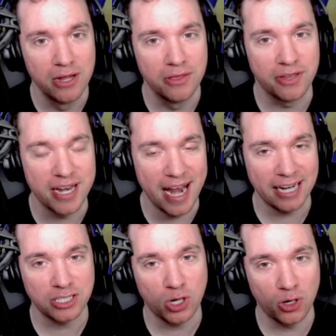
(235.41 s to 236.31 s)
The
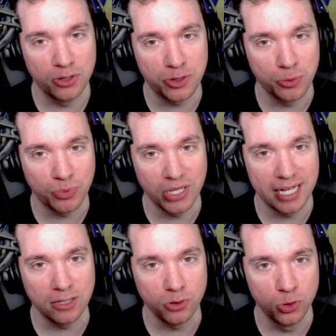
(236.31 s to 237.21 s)
next card you play
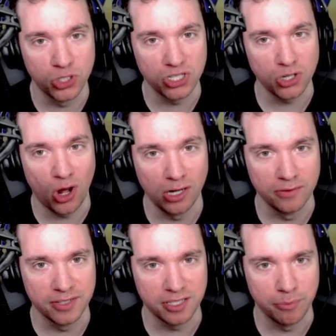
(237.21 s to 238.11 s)
loses all of
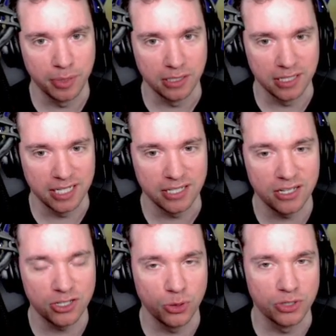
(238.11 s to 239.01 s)
its abilities.
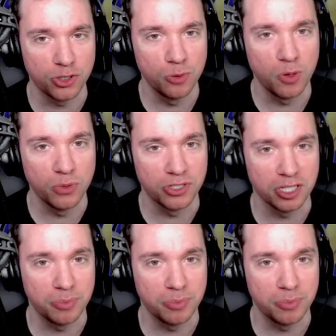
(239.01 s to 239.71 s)
So Atuma would just